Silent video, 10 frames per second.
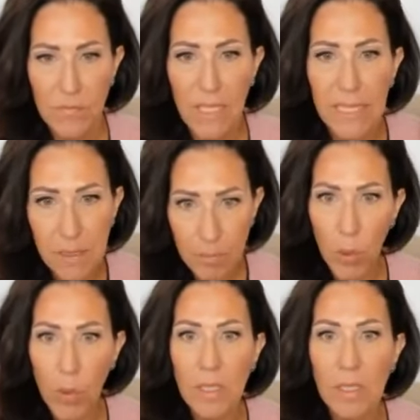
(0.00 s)
And it's
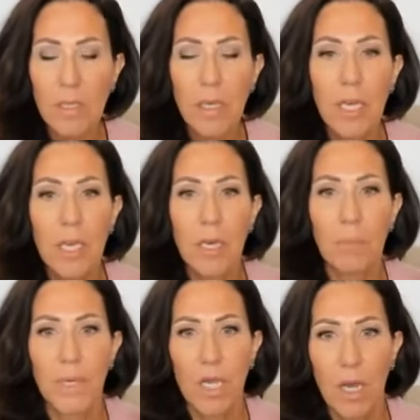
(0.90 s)
important
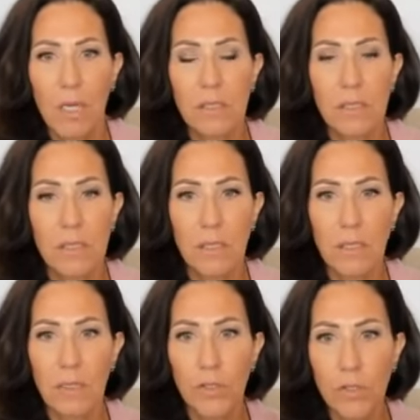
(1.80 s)
because
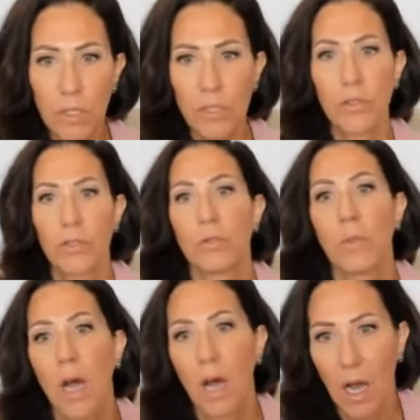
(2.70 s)
if you consume
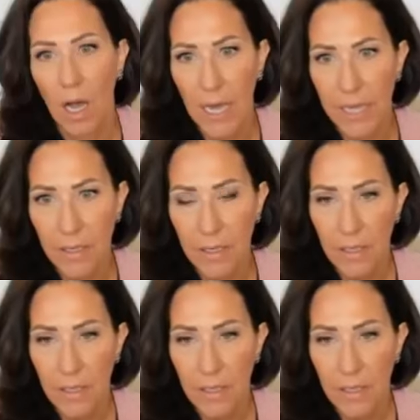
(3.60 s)
a high